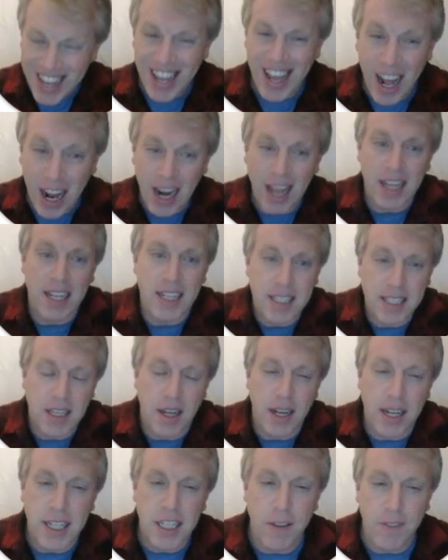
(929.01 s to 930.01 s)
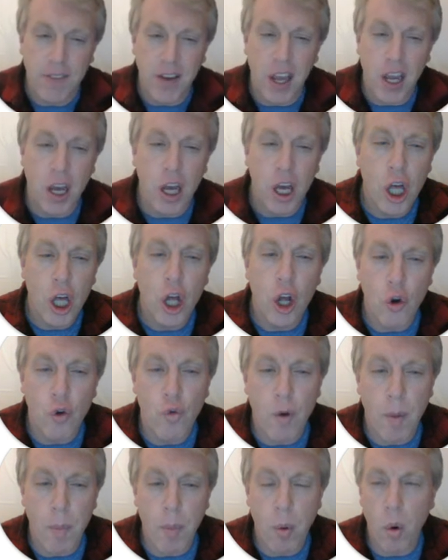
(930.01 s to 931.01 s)
like a scientific
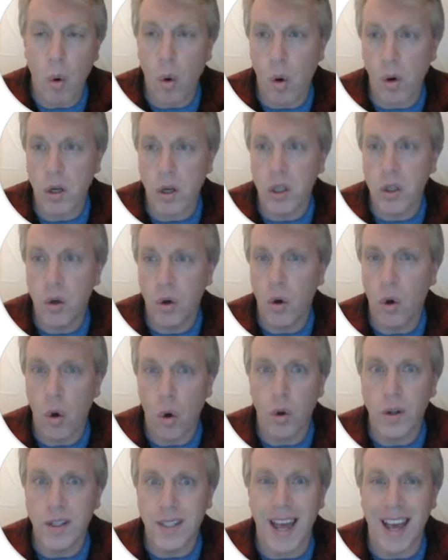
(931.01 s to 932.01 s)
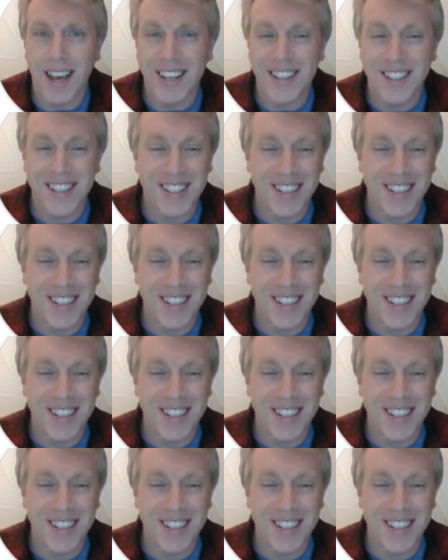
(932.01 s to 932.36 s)
report or text.